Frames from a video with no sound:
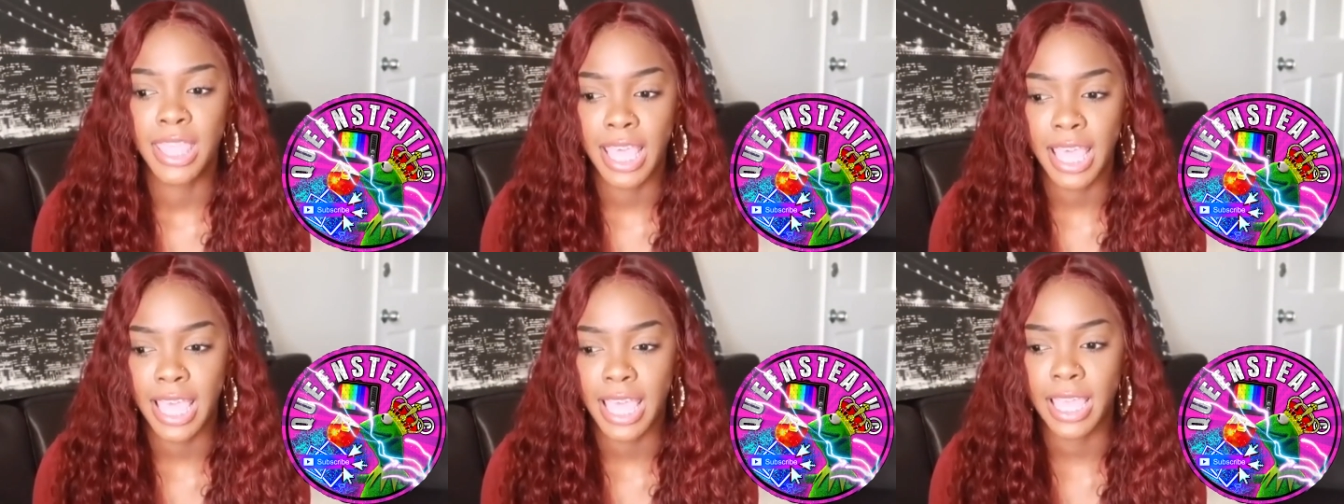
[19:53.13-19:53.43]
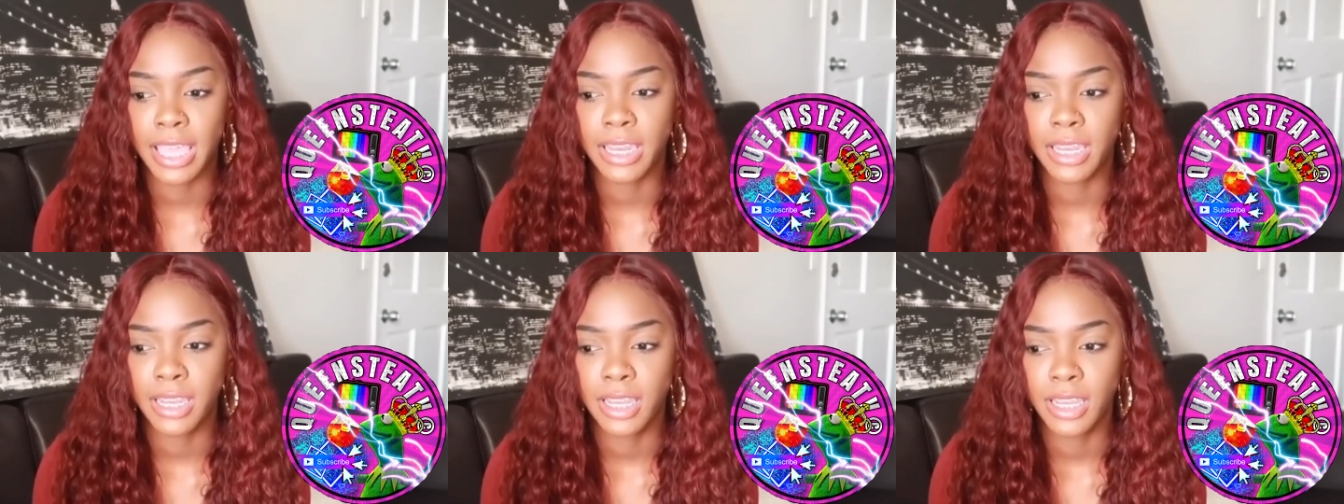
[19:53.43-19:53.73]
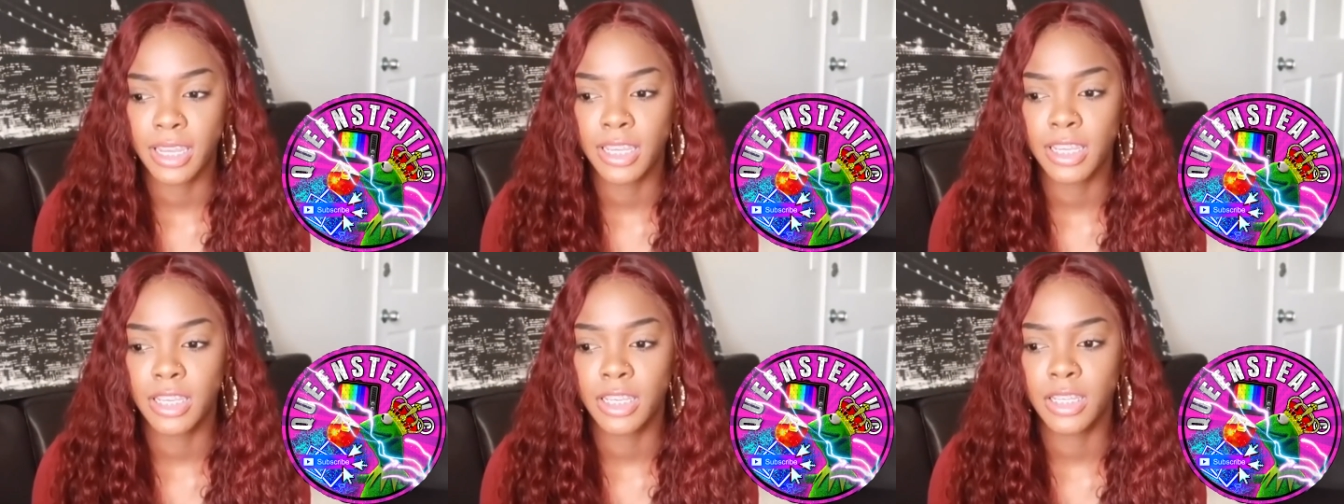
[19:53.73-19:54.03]
that
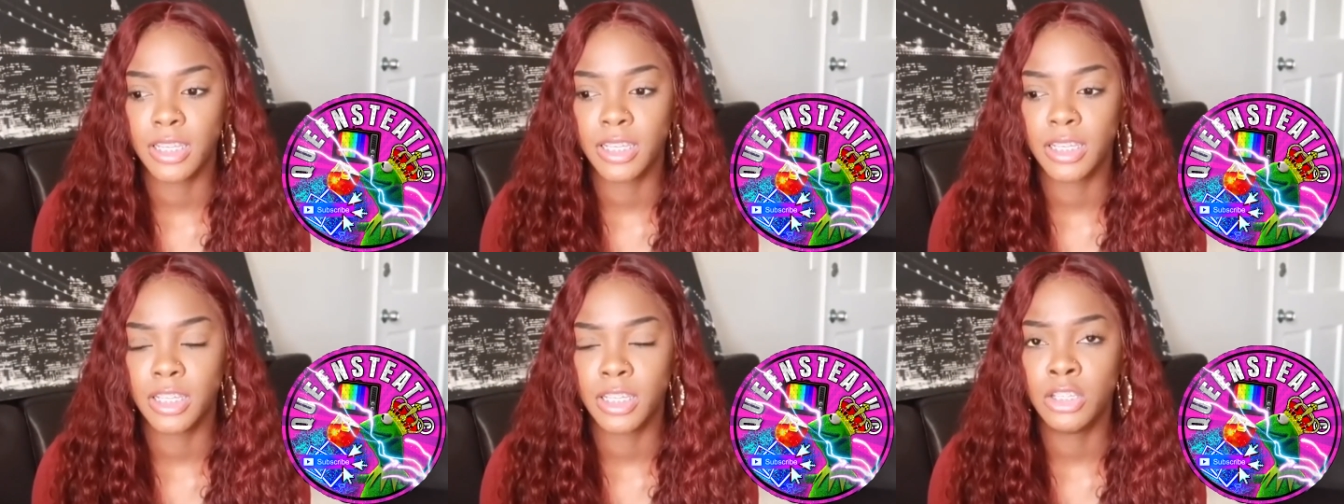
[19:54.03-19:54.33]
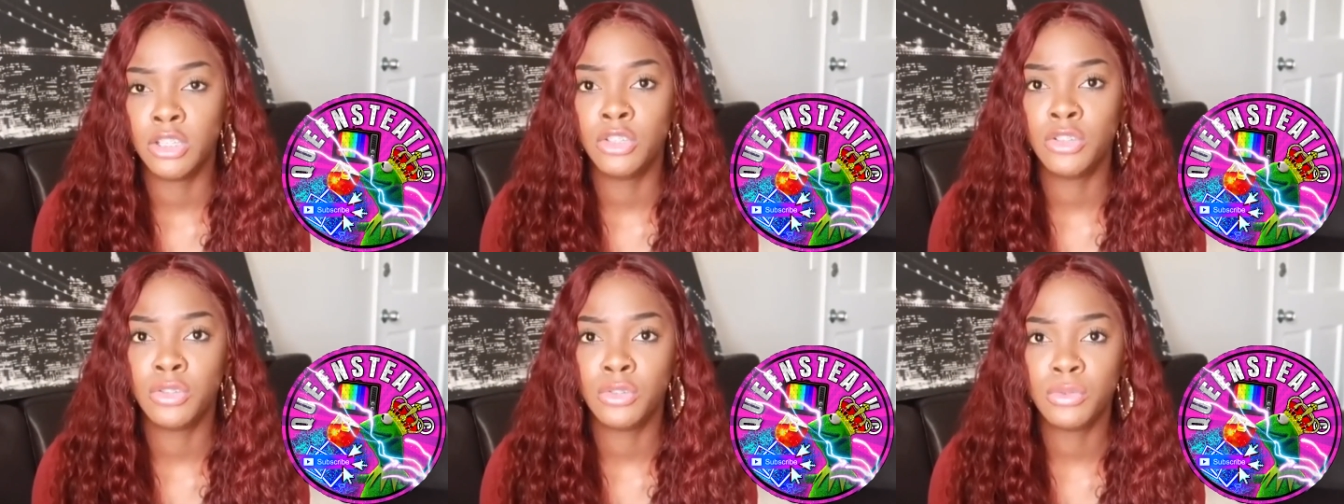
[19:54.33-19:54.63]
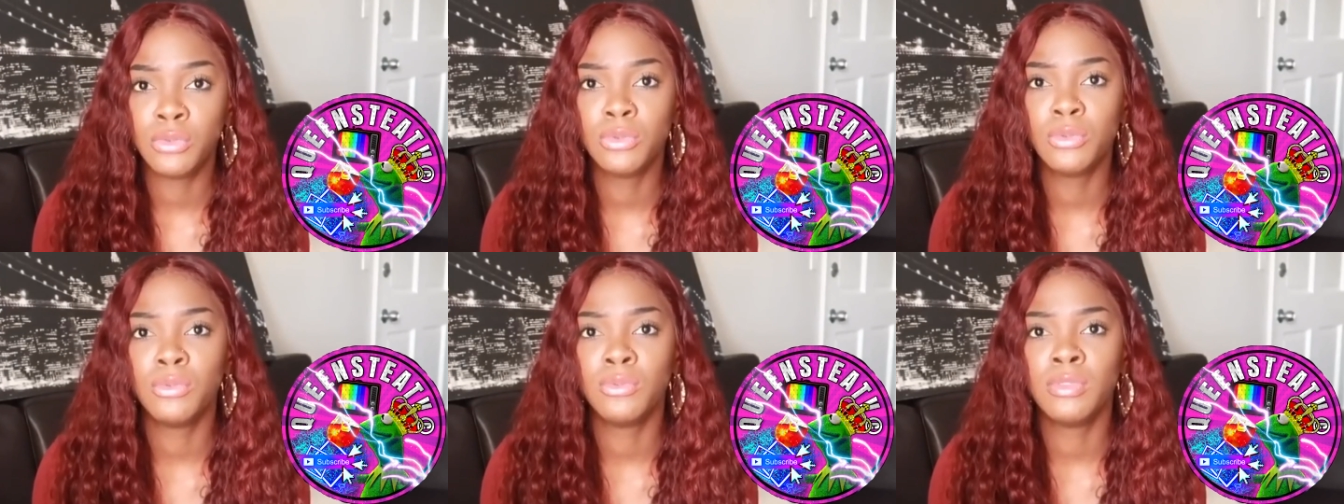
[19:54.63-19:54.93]

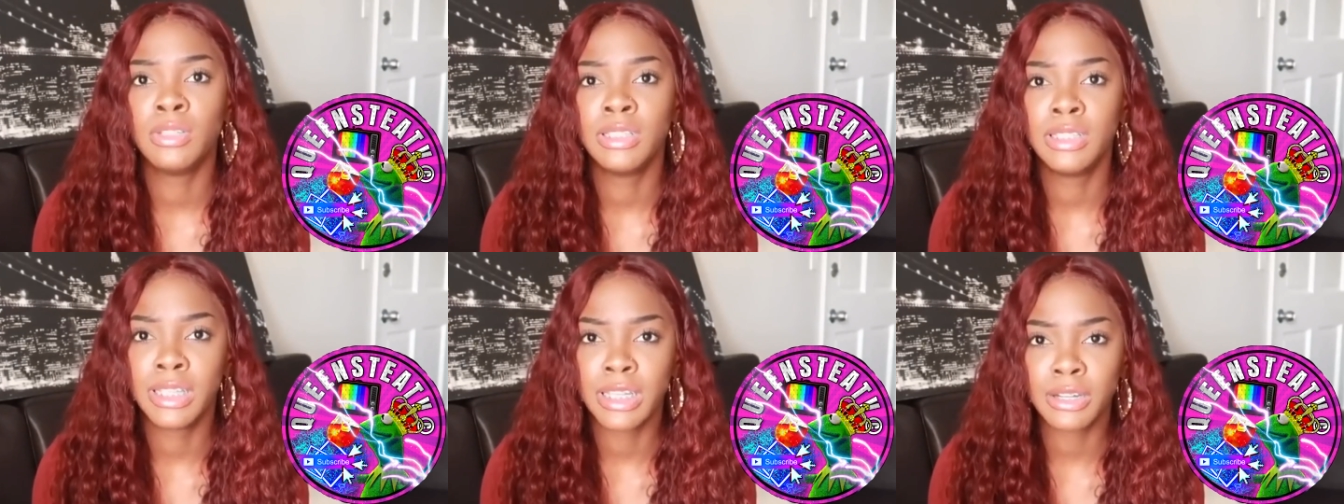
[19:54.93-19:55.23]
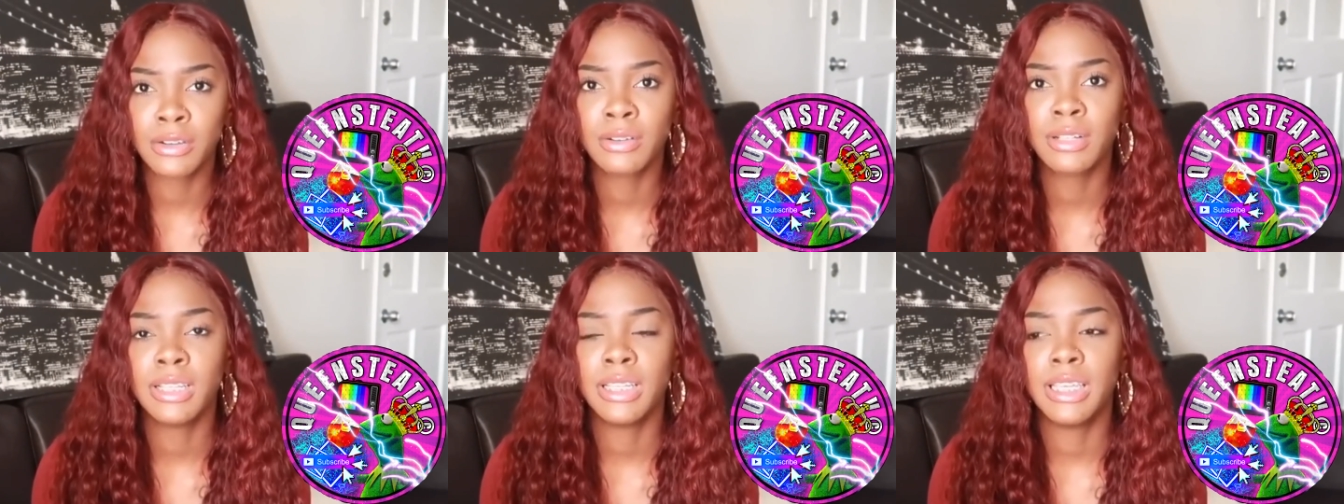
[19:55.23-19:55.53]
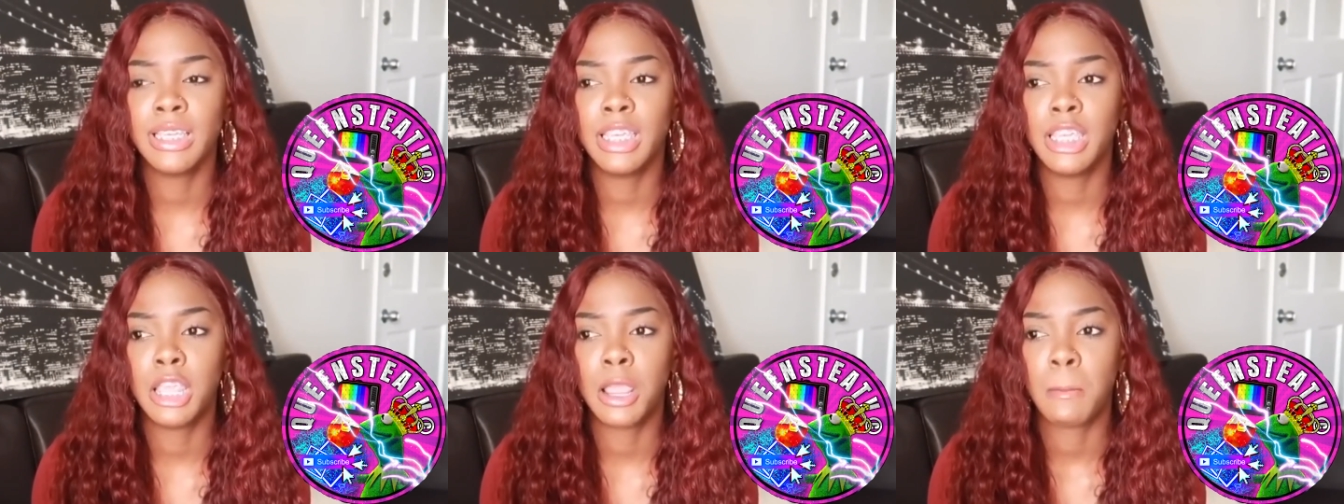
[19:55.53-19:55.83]
you
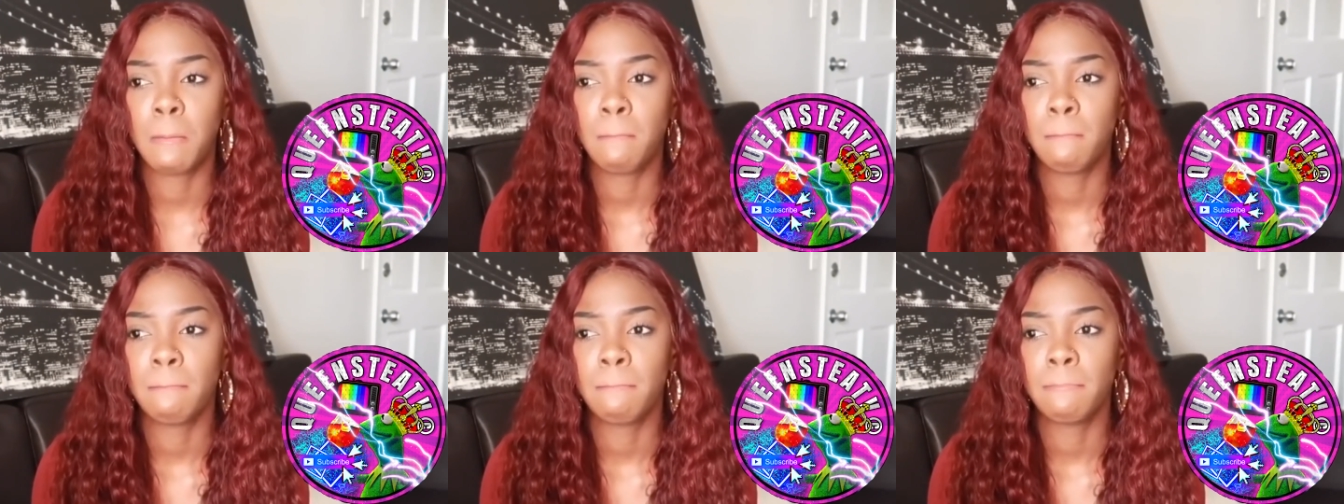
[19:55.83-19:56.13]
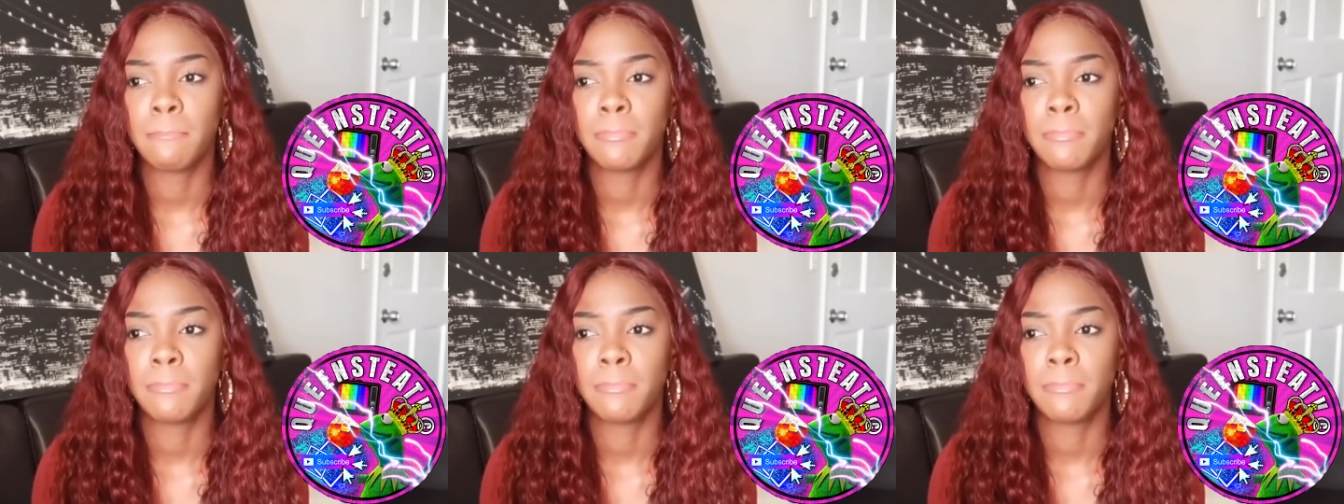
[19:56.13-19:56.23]
literally